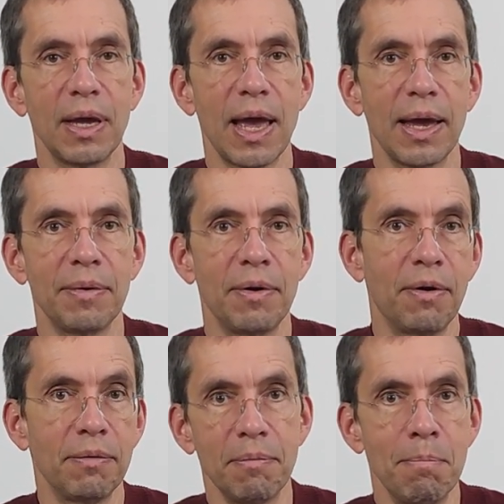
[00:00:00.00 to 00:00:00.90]
and
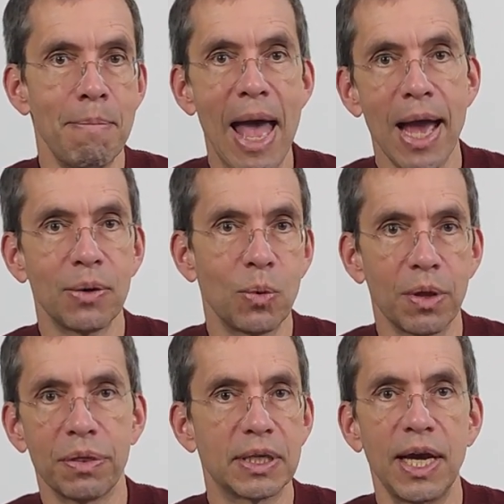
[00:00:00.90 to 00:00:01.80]
mad
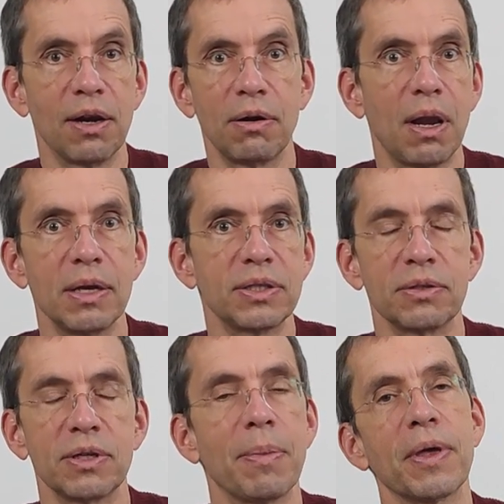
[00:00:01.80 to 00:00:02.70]
with killer lust or
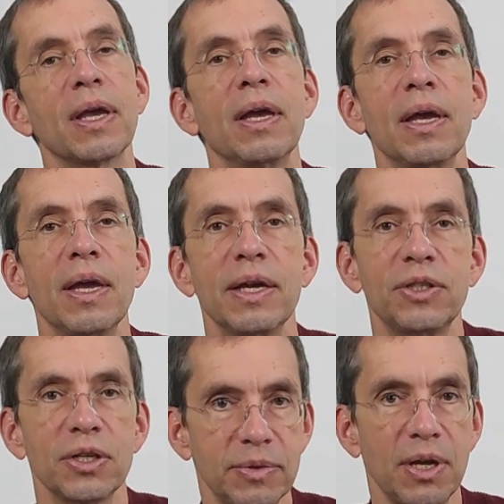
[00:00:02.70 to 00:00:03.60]
something
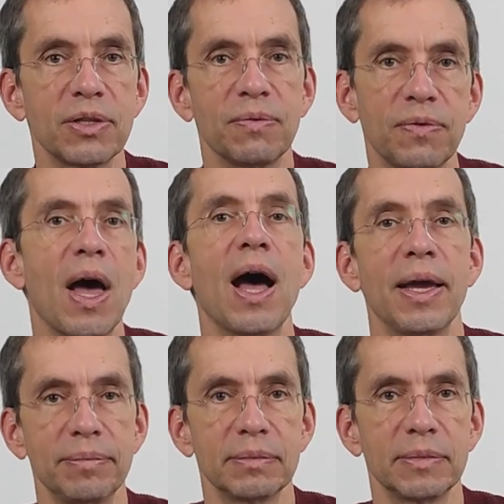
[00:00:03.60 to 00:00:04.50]
just doesn't fly.